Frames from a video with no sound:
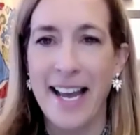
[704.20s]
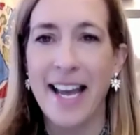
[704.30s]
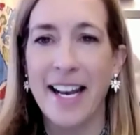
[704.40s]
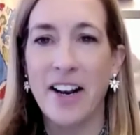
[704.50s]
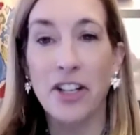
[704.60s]

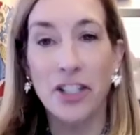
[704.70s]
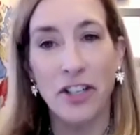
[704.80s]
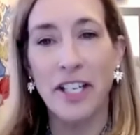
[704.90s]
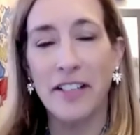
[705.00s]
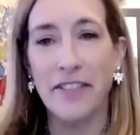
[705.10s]
And
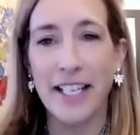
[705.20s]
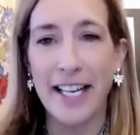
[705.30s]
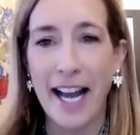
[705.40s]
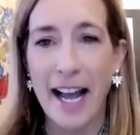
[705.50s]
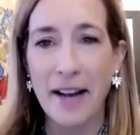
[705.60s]

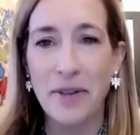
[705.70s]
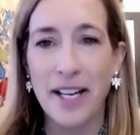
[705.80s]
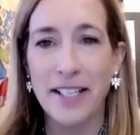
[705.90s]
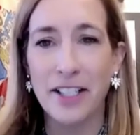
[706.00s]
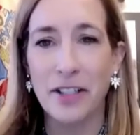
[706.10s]
alternatively, I
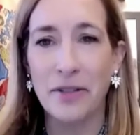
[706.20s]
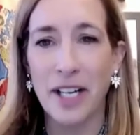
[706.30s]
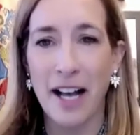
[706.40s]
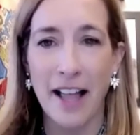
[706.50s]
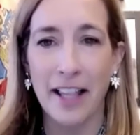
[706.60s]
went to a
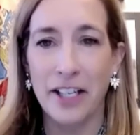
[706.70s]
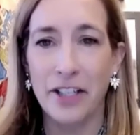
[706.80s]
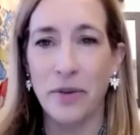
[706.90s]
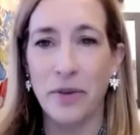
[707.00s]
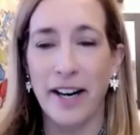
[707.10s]

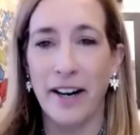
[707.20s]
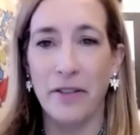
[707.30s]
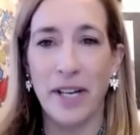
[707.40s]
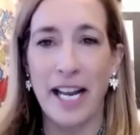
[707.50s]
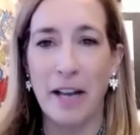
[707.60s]
college
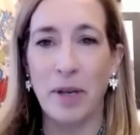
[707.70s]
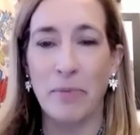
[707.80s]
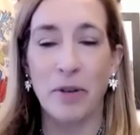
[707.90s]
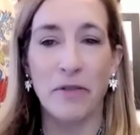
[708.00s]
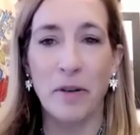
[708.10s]
where we had
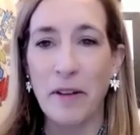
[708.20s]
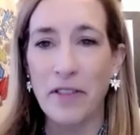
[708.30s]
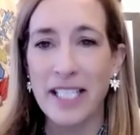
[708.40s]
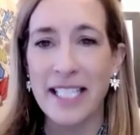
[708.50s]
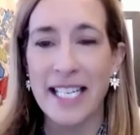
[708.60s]
people from
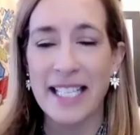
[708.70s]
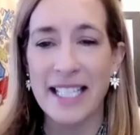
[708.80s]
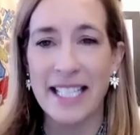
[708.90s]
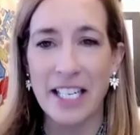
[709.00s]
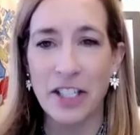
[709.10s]
every state in
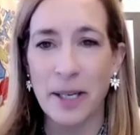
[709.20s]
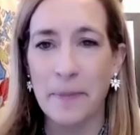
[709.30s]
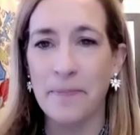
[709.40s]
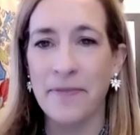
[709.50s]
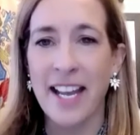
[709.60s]
the
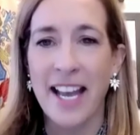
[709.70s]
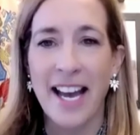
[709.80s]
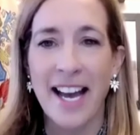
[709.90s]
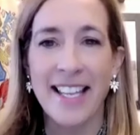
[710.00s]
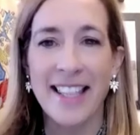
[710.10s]
nation.
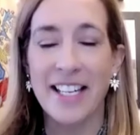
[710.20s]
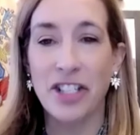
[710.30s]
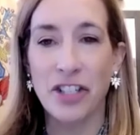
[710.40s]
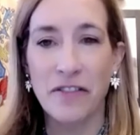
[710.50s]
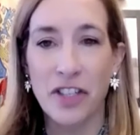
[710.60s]
I then
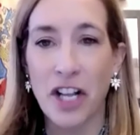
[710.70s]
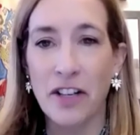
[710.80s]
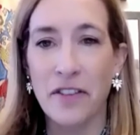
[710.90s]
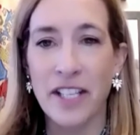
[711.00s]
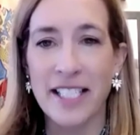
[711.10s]
served all
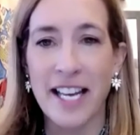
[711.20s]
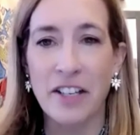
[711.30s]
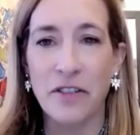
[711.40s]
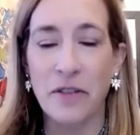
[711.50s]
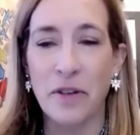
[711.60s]
over this
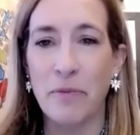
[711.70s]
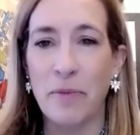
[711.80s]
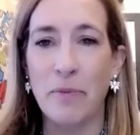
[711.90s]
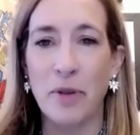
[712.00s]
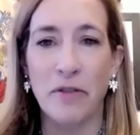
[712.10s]
country with
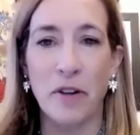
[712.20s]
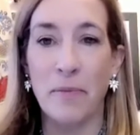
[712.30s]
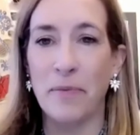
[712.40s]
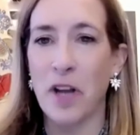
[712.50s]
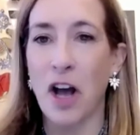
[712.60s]
people
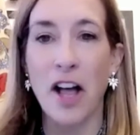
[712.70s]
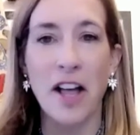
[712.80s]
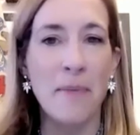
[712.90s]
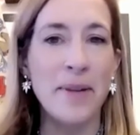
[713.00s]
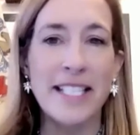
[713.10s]
from all
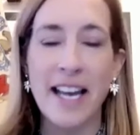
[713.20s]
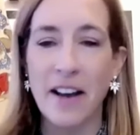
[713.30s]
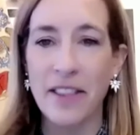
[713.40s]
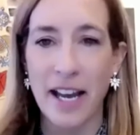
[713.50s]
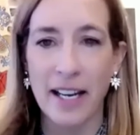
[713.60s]
up and
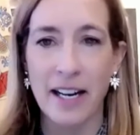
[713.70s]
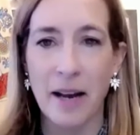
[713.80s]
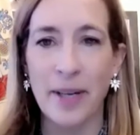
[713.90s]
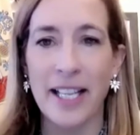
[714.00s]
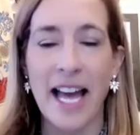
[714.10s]
down the
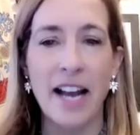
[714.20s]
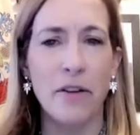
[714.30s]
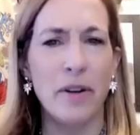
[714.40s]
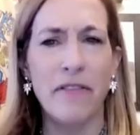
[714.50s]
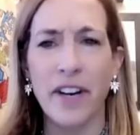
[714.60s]
economic ladder
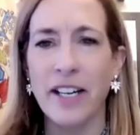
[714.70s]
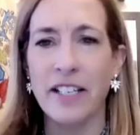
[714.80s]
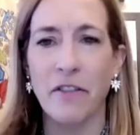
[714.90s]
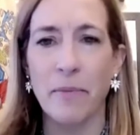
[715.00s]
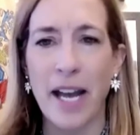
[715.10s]
with very
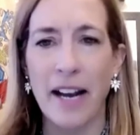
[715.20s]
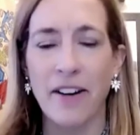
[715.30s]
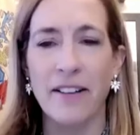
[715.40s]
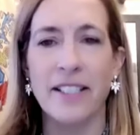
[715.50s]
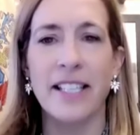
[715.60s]
different backgrounds.